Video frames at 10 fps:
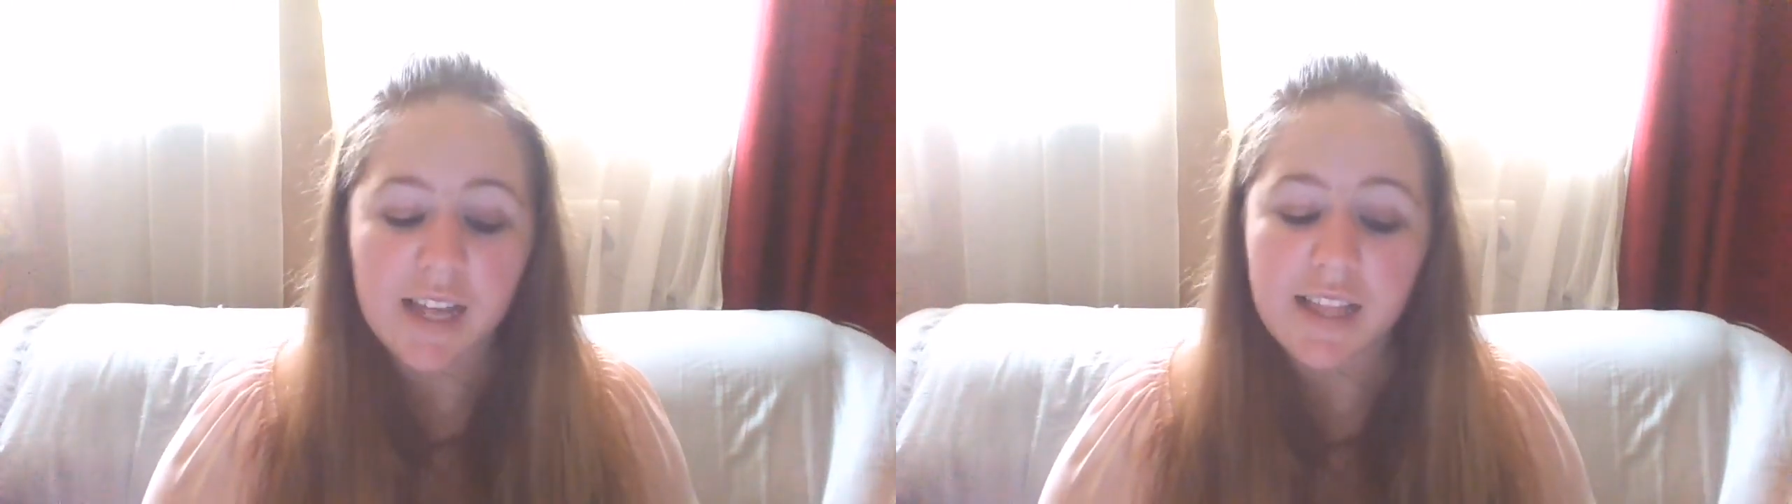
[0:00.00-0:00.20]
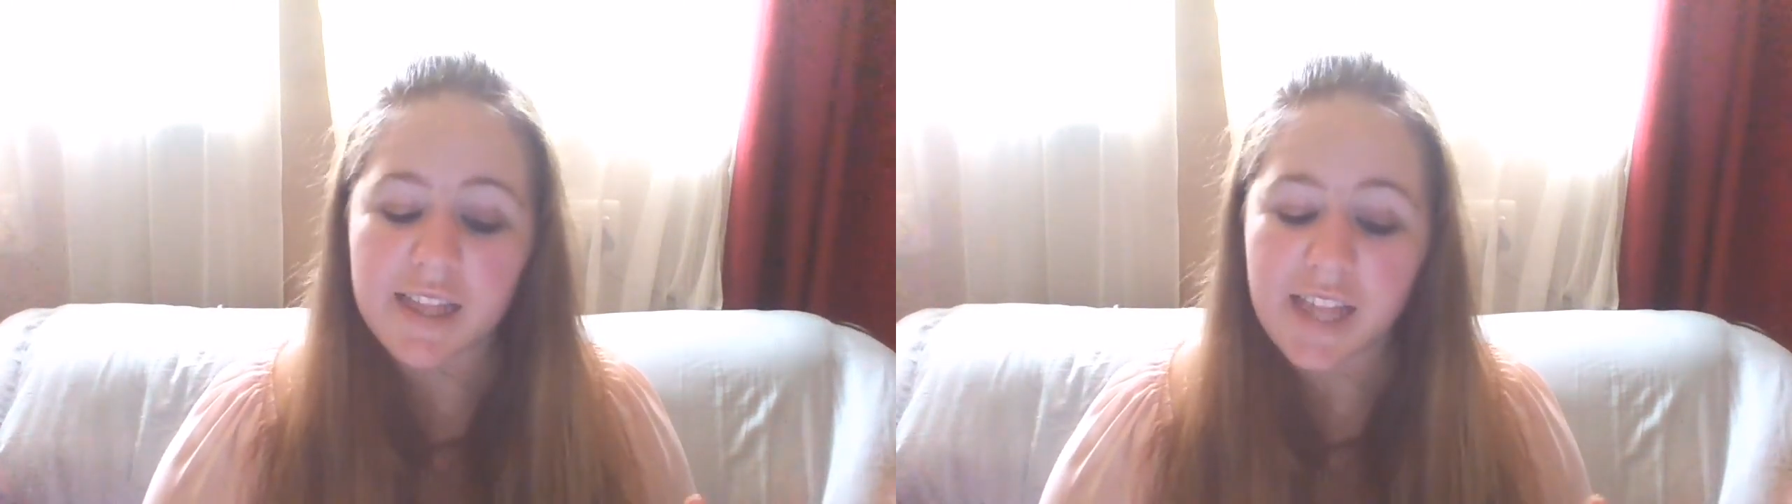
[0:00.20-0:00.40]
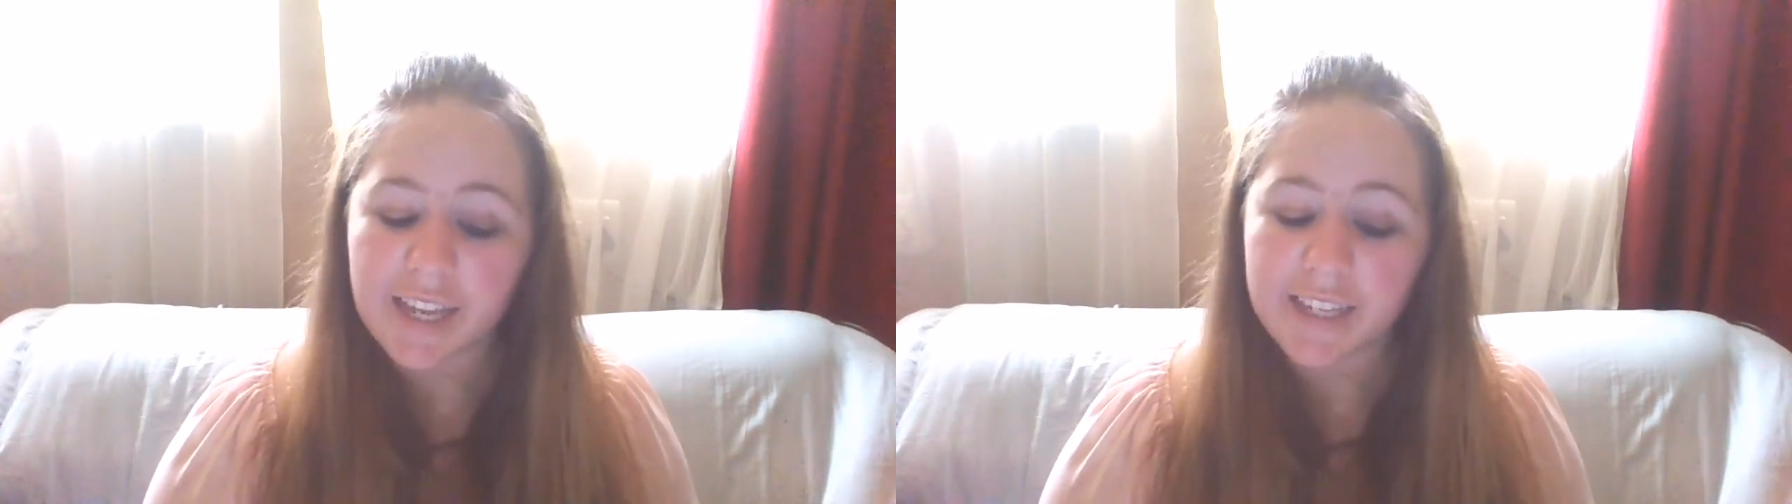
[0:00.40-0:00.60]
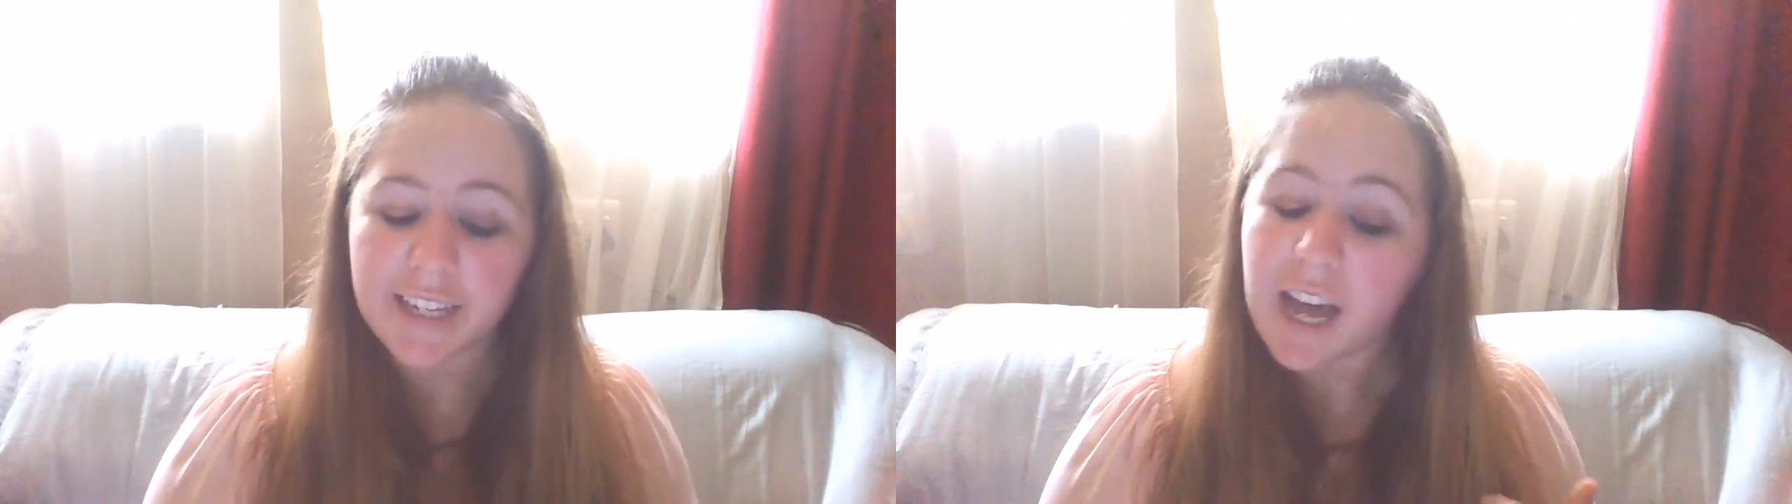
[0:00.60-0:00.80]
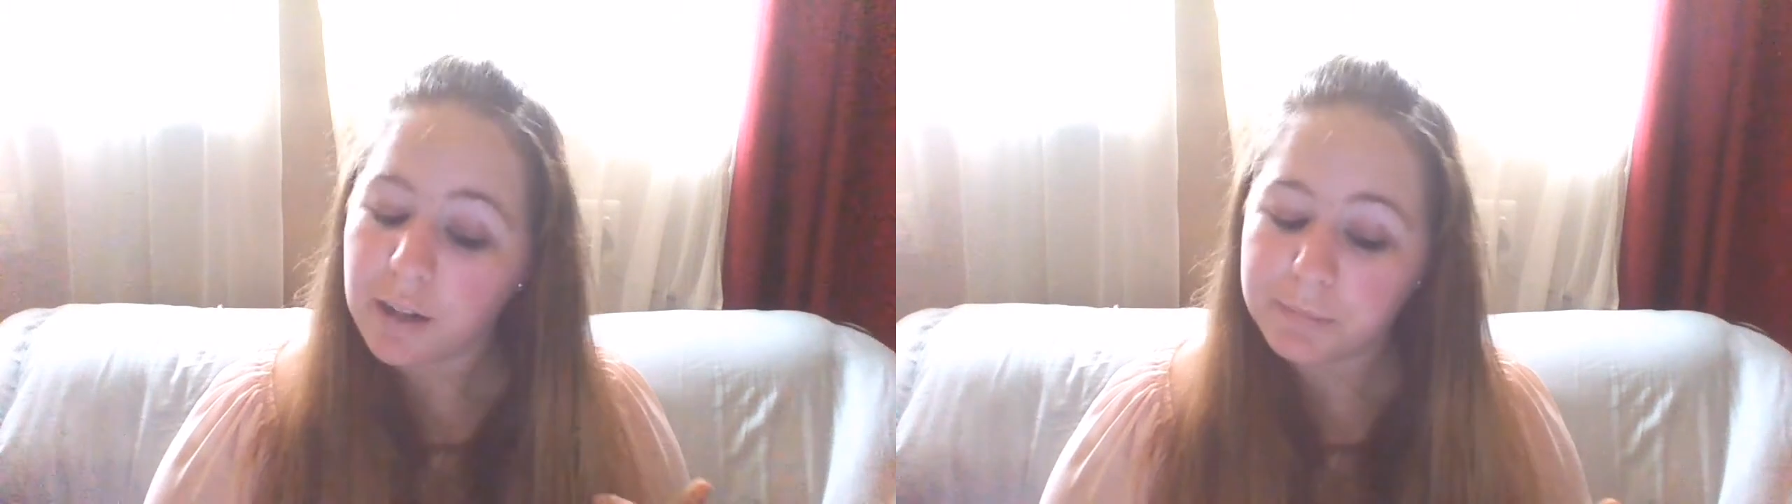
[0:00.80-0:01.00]
They can
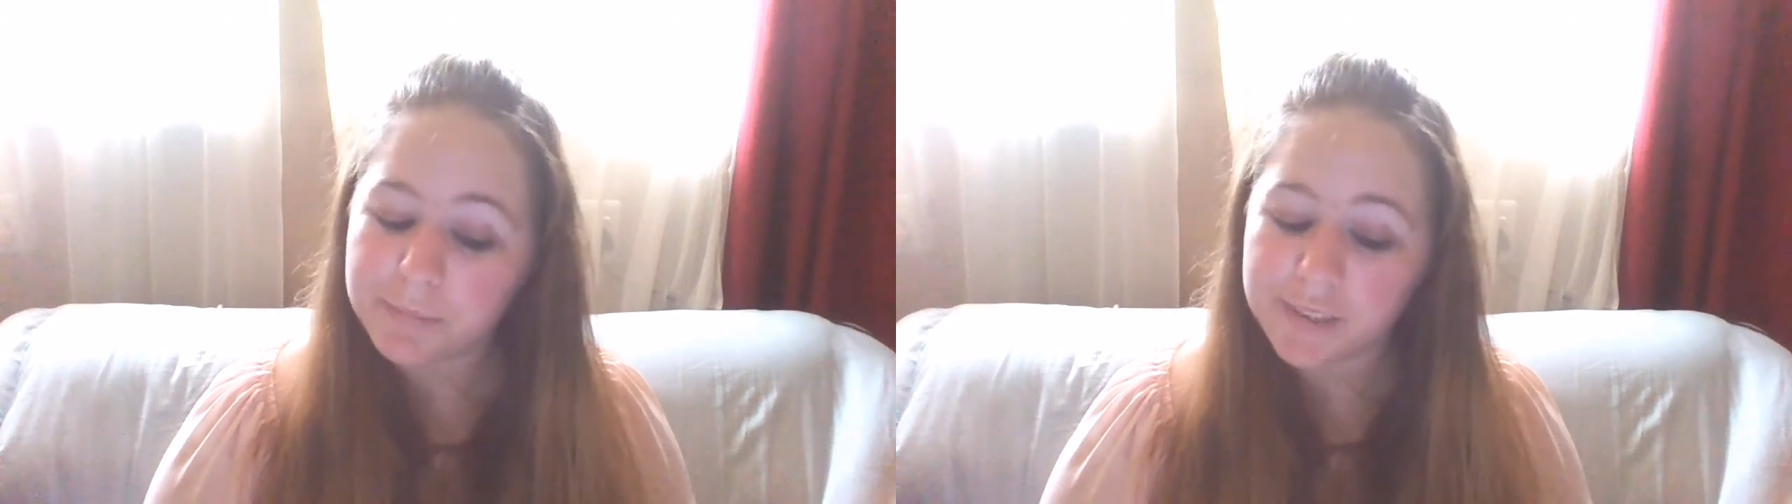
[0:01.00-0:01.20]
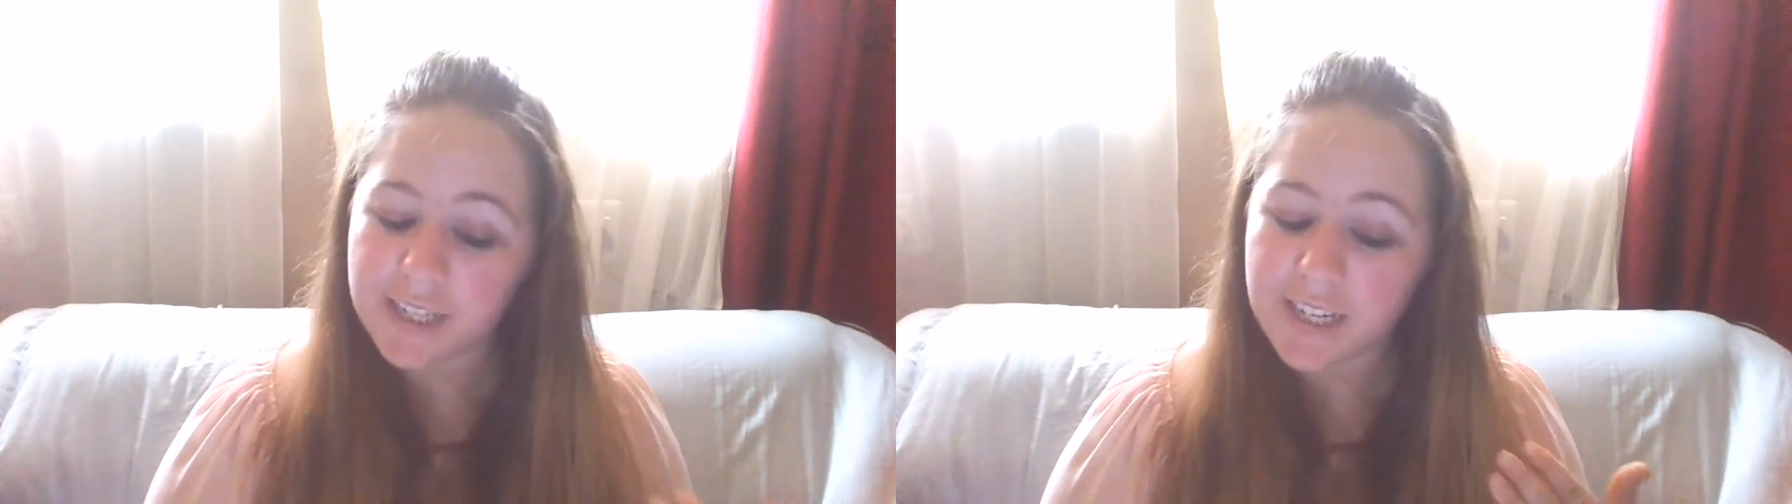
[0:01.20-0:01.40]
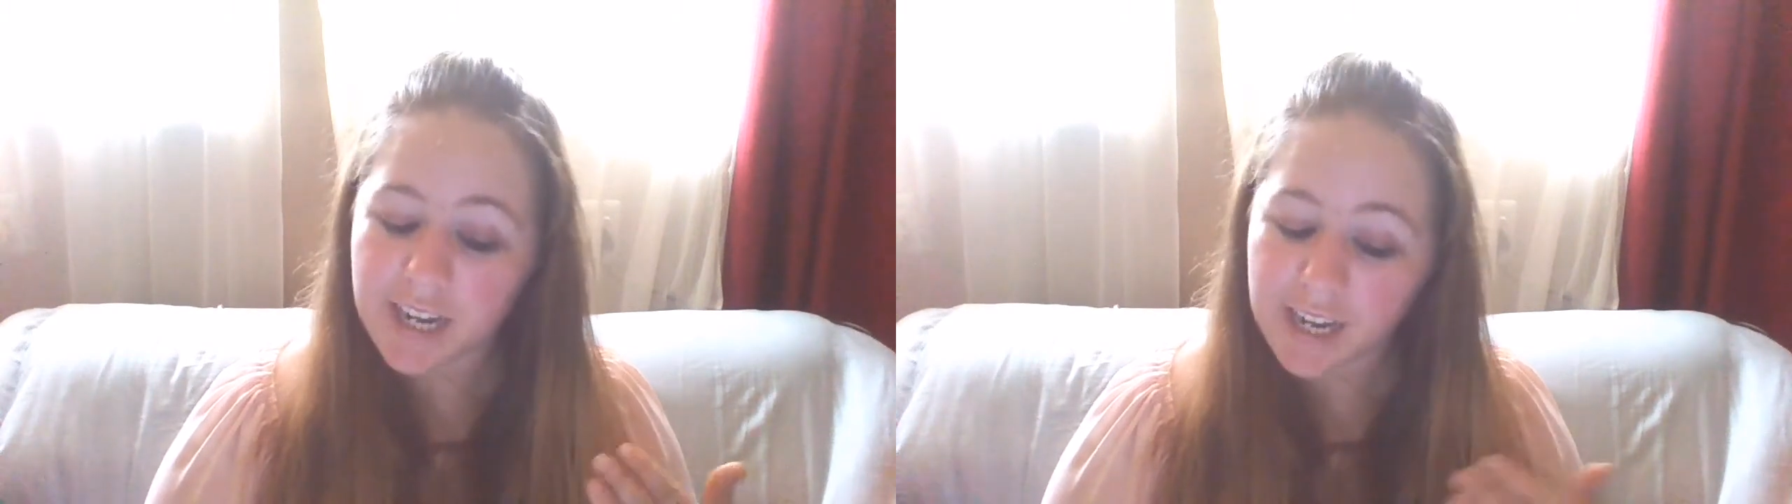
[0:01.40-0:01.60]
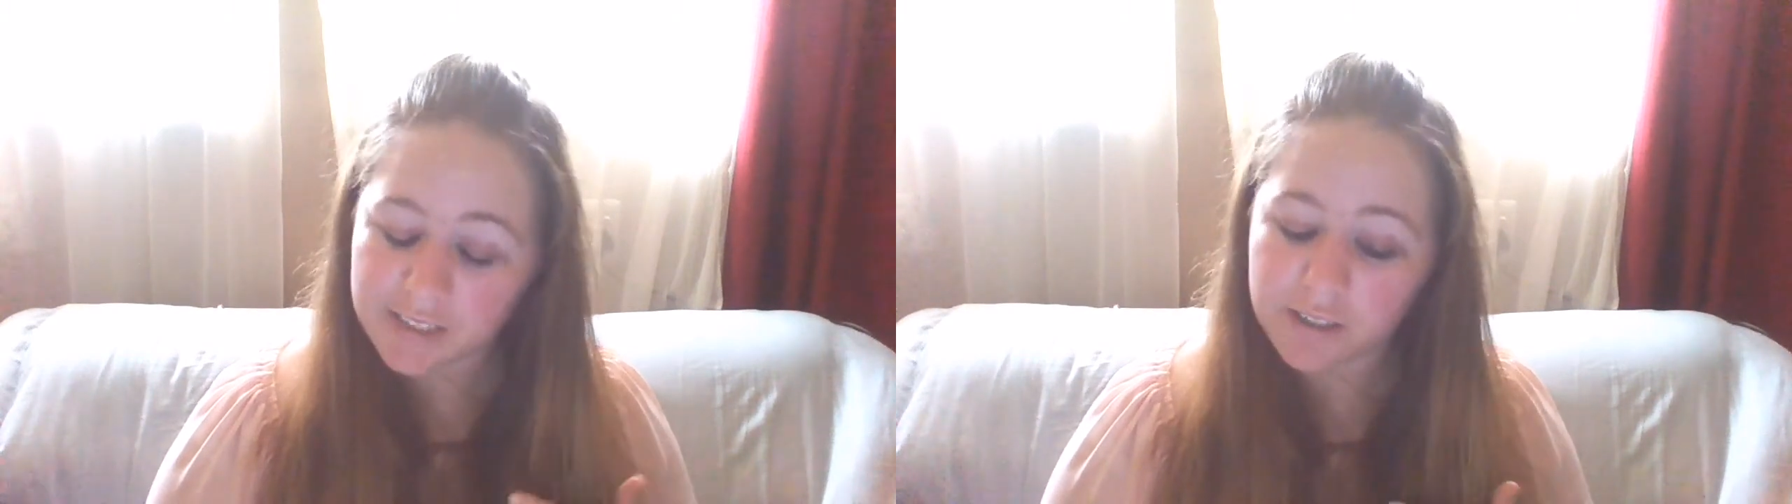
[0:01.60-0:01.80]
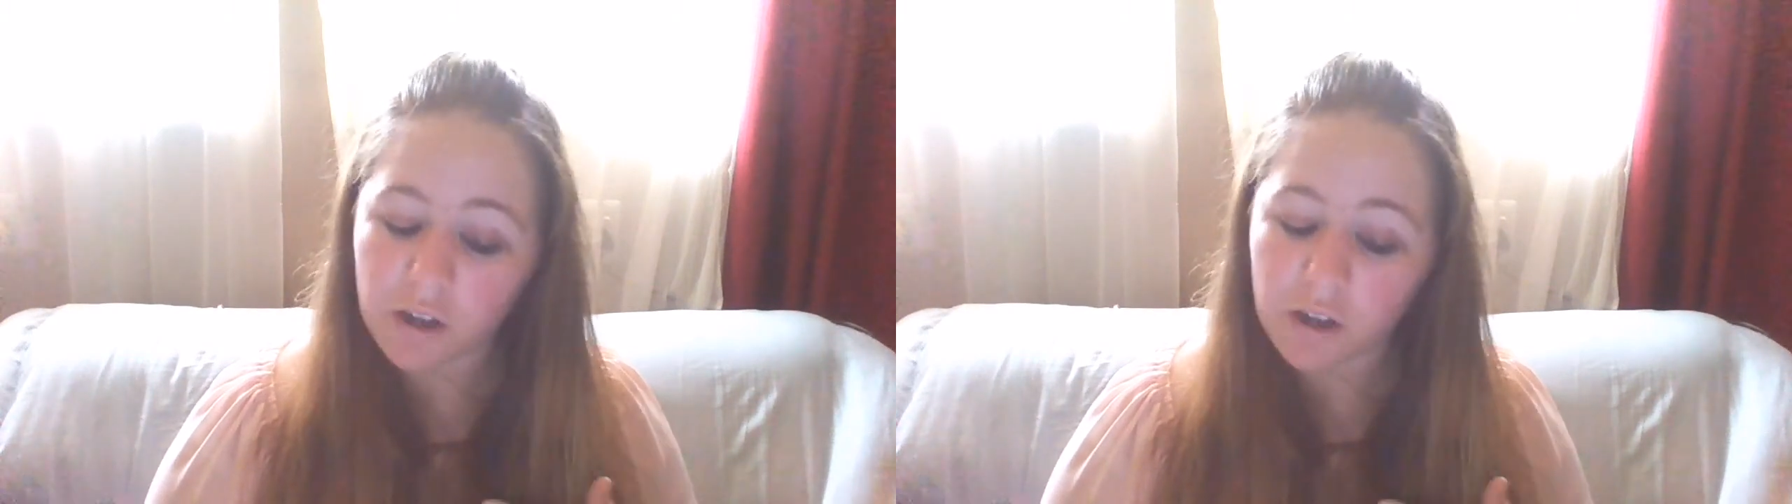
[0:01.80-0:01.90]
help set us